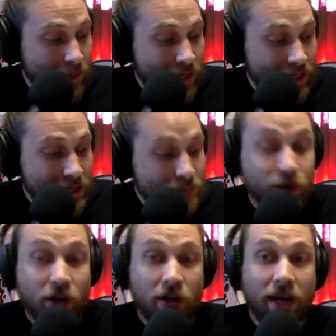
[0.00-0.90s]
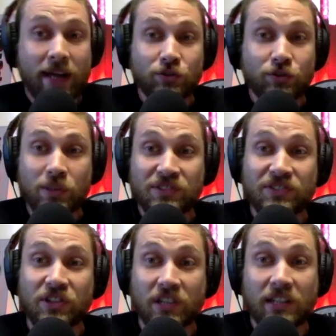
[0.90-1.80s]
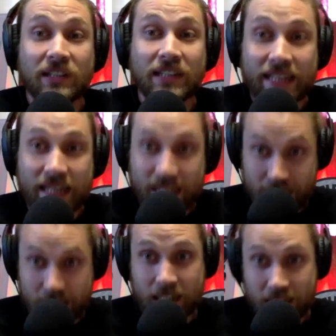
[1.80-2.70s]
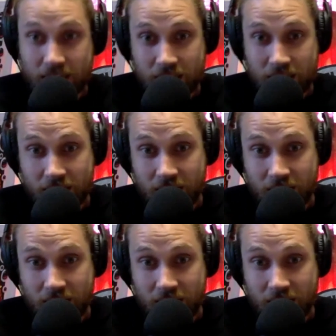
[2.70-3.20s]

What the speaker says: he put on a twister clinic in